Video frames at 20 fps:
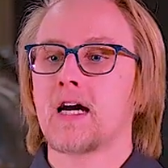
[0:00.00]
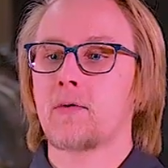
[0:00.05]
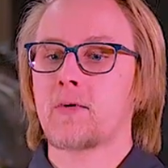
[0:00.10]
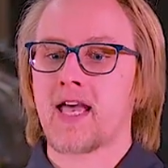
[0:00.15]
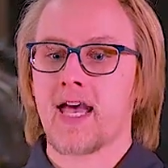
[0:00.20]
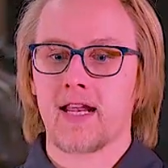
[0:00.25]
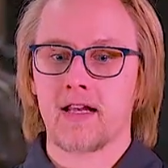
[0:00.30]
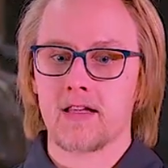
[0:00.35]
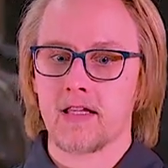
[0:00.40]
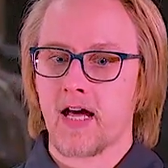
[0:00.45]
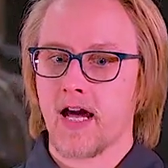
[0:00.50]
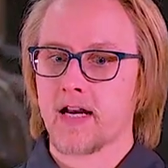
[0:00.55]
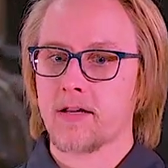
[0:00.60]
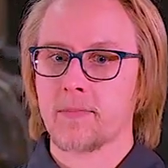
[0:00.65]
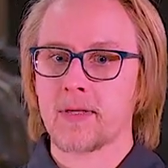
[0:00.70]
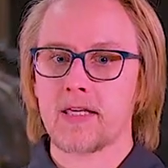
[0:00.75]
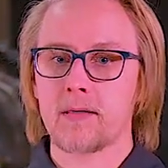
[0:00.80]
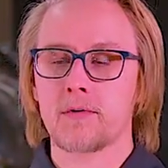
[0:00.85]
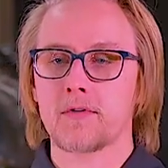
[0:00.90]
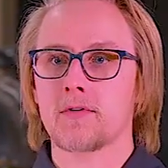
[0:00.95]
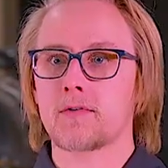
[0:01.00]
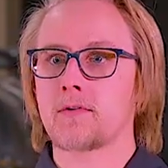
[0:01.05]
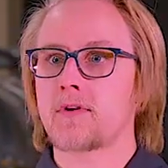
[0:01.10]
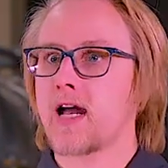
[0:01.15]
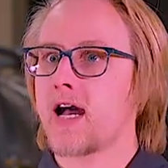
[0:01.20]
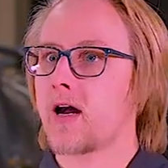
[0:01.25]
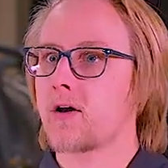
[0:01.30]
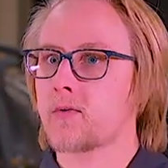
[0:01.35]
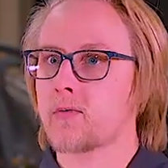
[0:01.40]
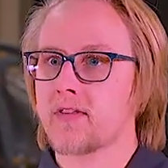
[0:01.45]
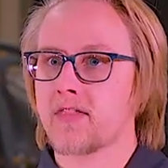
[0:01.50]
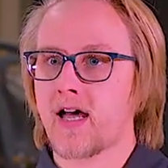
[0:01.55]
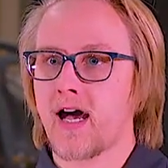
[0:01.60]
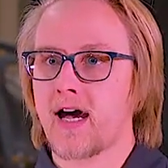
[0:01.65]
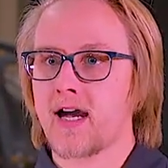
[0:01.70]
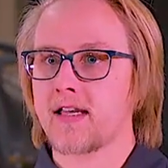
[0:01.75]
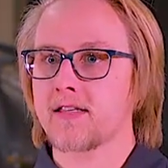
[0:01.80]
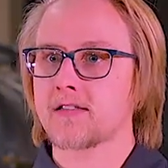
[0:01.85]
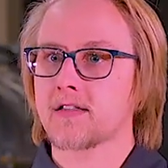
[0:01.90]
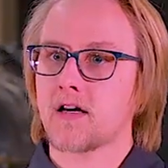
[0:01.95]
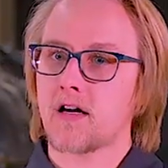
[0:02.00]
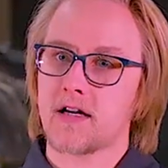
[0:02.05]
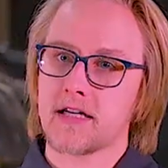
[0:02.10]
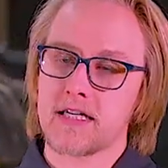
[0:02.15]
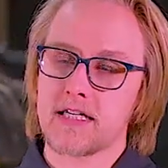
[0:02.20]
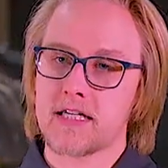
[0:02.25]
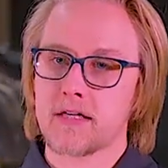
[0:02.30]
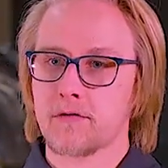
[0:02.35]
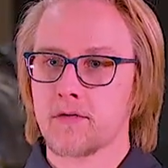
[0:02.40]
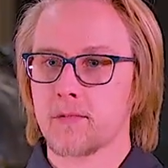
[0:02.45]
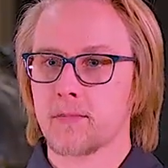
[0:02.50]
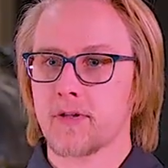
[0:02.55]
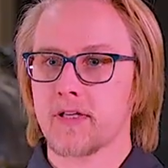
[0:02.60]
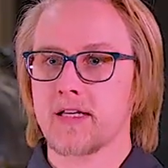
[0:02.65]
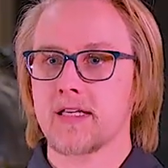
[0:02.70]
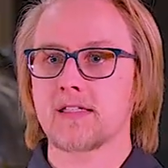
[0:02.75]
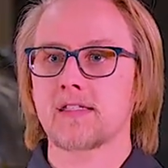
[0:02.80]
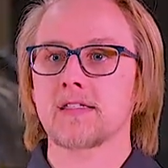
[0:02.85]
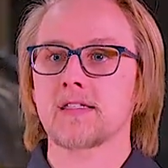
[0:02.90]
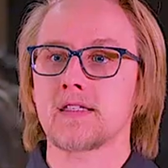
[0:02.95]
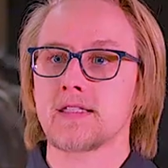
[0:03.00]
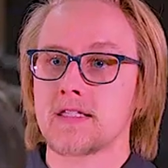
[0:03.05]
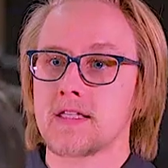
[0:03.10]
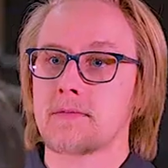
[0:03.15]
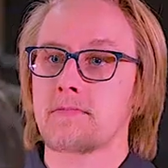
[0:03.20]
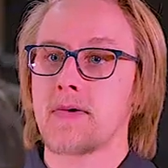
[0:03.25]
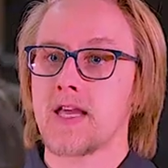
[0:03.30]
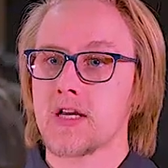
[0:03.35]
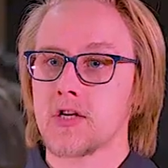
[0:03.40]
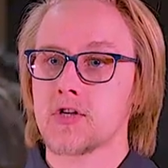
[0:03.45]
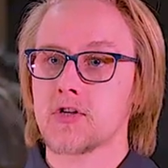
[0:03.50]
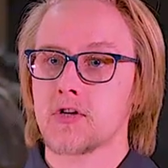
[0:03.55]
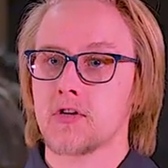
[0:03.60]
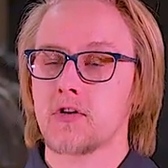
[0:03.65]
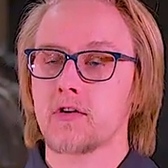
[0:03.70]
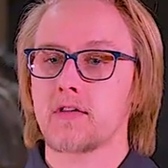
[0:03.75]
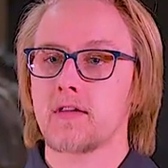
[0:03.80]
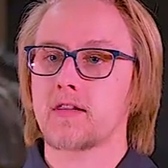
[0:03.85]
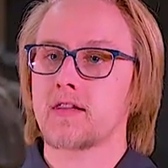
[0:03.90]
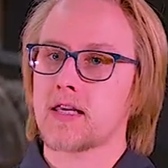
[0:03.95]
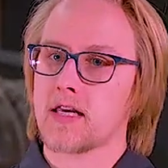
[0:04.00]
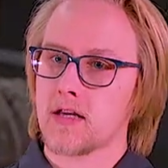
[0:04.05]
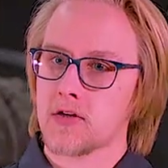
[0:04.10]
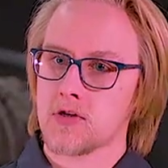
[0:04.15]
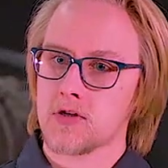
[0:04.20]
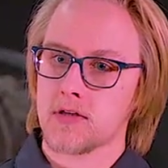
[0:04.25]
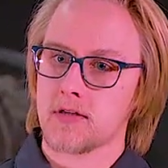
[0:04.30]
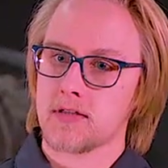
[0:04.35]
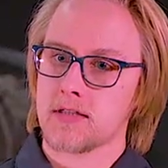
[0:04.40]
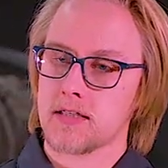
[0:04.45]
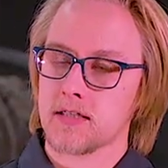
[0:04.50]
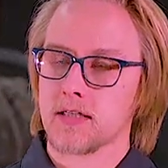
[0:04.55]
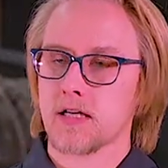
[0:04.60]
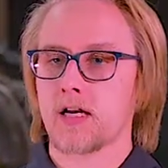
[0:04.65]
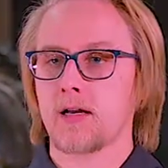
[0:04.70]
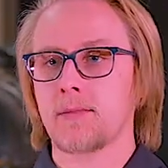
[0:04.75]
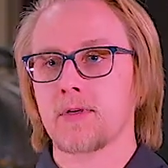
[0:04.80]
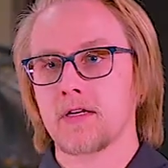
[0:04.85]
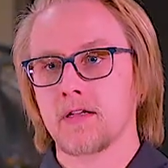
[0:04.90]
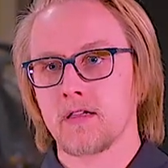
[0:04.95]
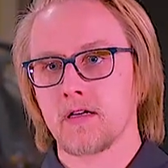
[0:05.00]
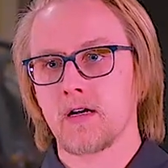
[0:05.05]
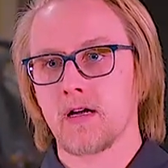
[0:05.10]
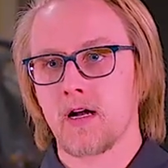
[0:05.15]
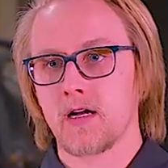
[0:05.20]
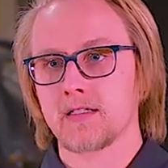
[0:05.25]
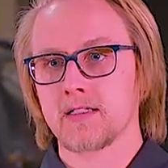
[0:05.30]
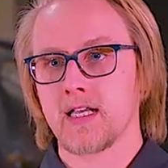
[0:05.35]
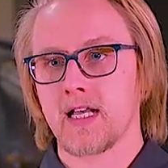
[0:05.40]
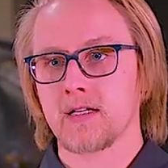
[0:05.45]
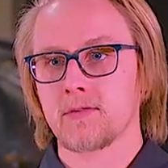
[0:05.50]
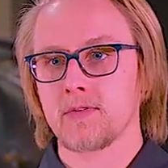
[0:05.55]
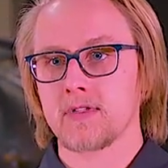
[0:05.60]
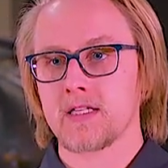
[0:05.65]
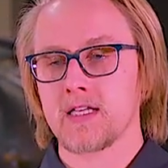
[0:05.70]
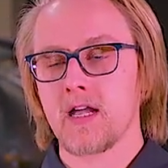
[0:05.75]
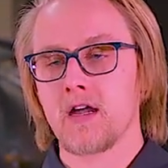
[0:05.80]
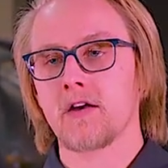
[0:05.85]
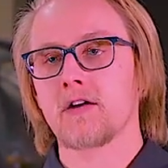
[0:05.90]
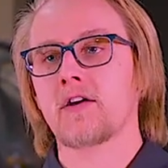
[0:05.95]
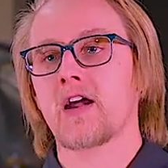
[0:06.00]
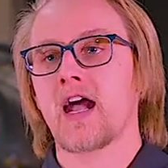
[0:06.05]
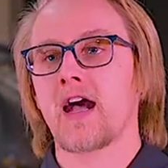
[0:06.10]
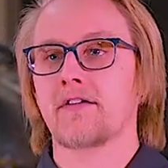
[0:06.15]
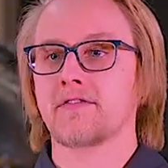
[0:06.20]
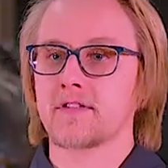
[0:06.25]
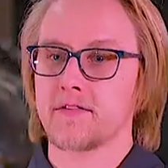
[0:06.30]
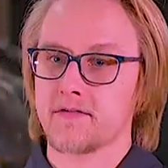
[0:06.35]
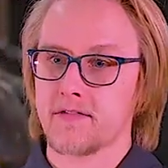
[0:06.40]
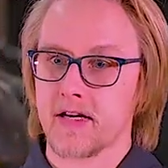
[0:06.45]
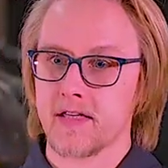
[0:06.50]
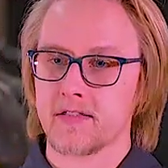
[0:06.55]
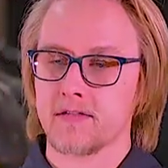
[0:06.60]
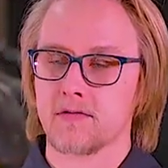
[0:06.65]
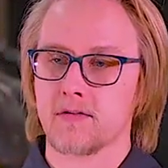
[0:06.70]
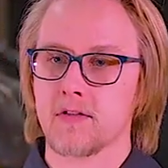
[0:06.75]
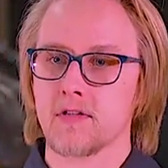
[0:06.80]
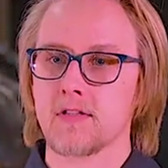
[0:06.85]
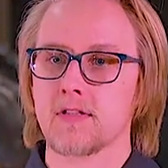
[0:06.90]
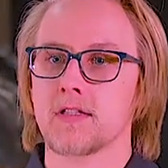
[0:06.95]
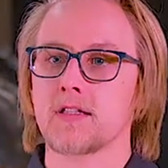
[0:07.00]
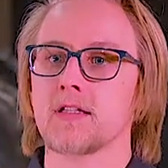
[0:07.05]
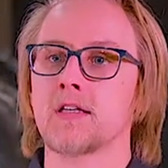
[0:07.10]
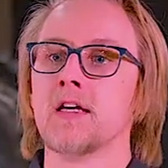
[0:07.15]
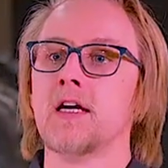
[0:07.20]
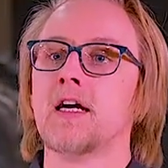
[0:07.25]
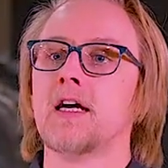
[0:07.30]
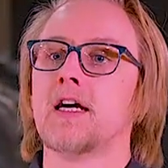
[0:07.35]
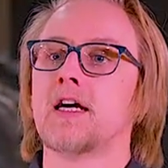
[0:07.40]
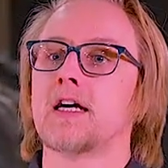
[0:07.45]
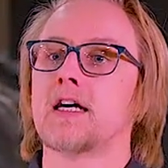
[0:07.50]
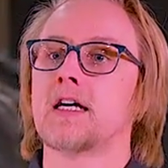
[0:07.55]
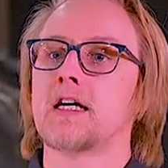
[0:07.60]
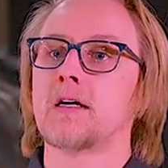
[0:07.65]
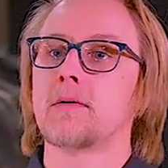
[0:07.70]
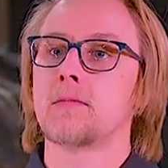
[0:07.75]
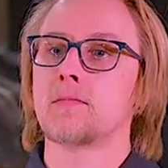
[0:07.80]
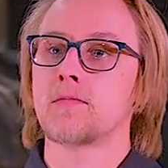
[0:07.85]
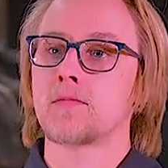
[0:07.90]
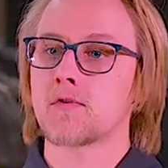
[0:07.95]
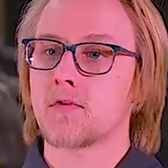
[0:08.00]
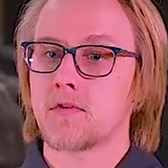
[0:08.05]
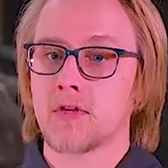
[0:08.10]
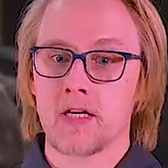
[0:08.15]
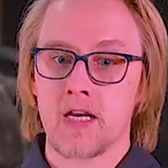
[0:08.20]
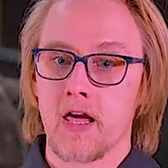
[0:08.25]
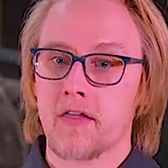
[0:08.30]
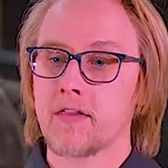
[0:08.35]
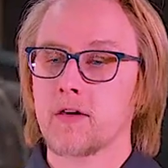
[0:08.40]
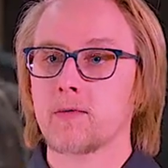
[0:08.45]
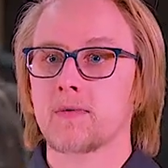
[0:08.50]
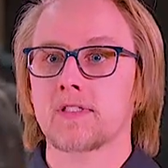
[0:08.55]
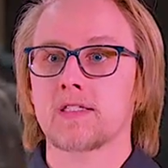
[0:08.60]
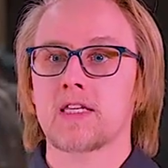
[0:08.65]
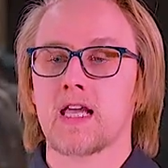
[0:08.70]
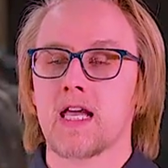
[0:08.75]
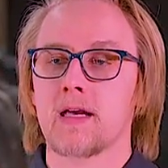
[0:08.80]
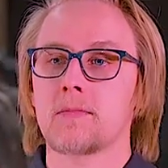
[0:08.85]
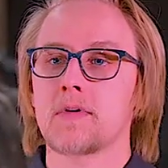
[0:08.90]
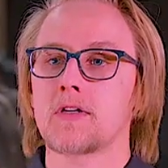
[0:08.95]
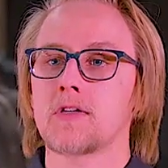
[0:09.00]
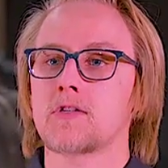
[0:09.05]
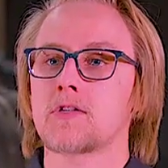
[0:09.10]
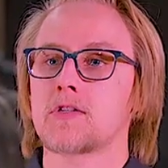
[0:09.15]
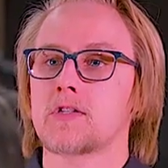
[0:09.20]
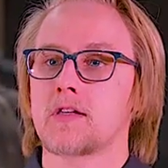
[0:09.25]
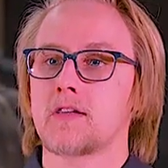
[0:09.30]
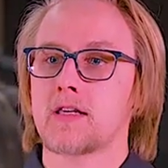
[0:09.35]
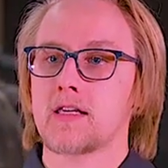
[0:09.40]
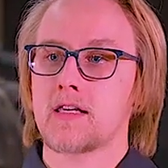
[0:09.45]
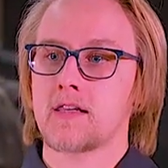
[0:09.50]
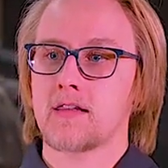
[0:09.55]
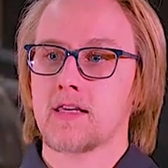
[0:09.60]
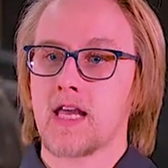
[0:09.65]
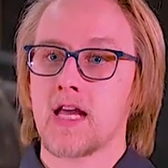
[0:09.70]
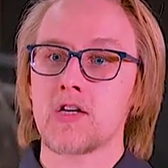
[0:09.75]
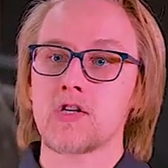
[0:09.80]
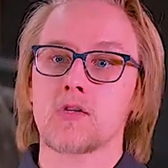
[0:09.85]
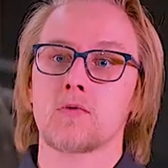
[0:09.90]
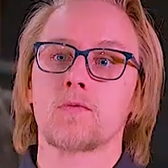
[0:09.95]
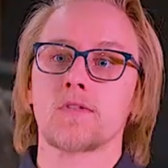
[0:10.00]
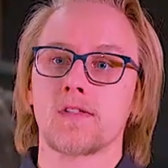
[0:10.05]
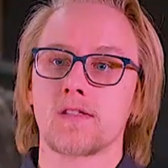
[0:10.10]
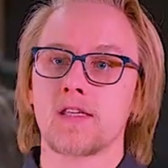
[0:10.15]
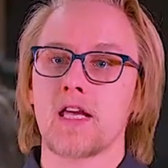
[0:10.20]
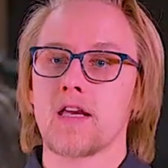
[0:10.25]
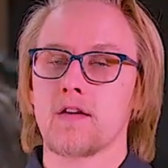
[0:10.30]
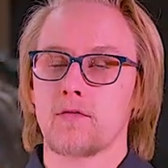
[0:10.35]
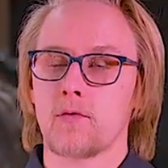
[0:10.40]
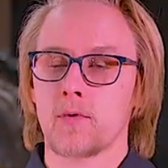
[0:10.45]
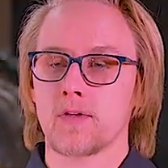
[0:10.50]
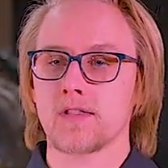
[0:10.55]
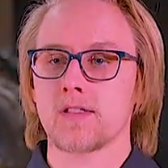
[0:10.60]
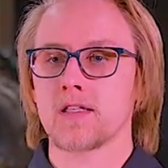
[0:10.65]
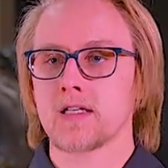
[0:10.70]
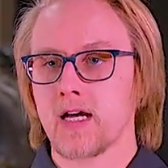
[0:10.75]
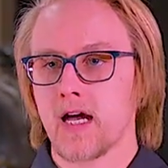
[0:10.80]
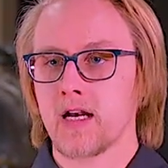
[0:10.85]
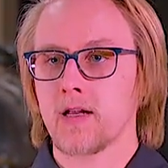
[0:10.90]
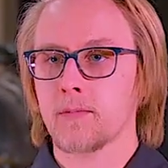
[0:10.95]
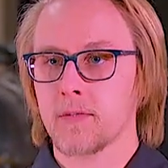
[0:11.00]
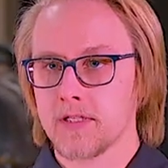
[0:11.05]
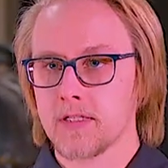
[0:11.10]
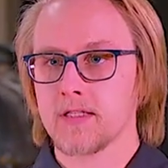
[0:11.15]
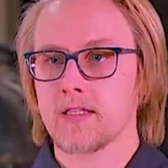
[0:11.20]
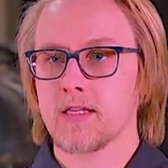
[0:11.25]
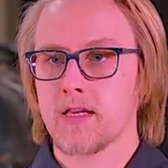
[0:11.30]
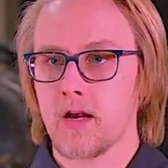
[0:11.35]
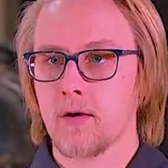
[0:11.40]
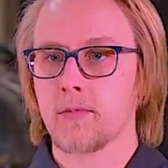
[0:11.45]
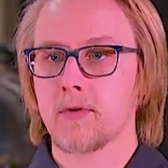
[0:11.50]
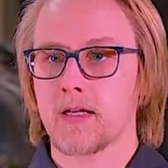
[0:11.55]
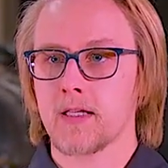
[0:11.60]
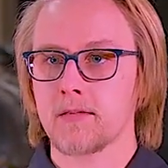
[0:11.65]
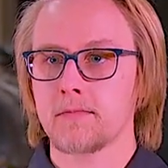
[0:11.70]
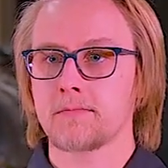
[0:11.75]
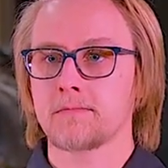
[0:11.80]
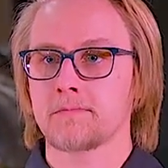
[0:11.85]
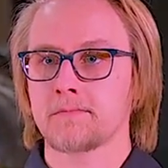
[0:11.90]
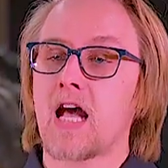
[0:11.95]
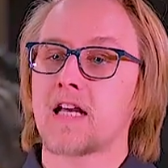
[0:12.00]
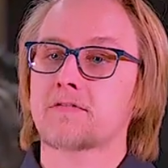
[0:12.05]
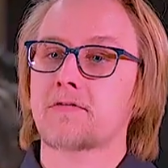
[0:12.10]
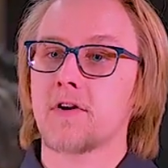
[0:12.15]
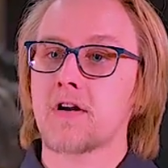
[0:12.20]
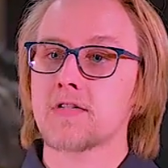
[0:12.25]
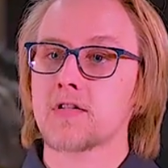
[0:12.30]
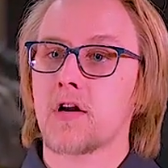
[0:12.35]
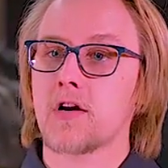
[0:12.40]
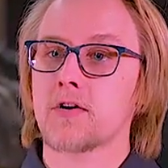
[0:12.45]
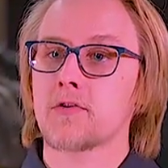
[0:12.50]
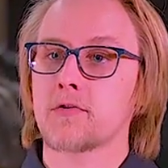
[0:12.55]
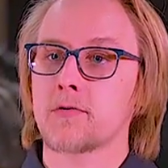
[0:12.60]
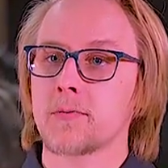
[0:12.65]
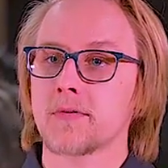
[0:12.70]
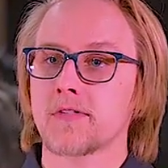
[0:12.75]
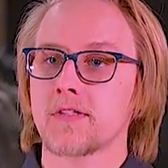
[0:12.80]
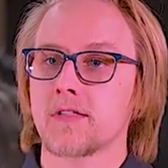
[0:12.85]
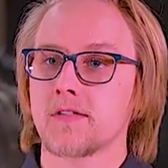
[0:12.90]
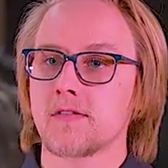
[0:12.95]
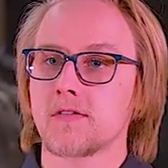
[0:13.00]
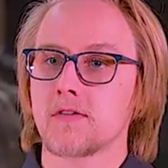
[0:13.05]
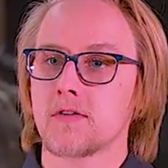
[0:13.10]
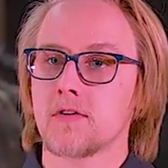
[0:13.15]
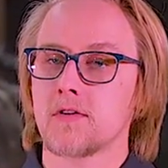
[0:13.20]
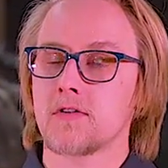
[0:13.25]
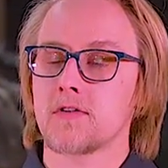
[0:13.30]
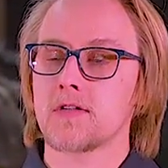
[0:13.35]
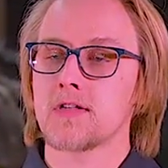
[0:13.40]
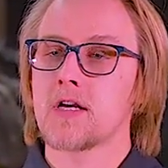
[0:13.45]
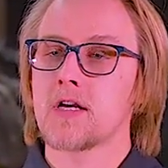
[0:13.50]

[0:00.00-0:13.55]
we had a lot of people around with eyes on in different places to make sure that the engine didn't come into the contact with the aircraft and vice versa, so that nothing was damaged and the engine was safe once it got up into the airplane. As far as our group is concerned,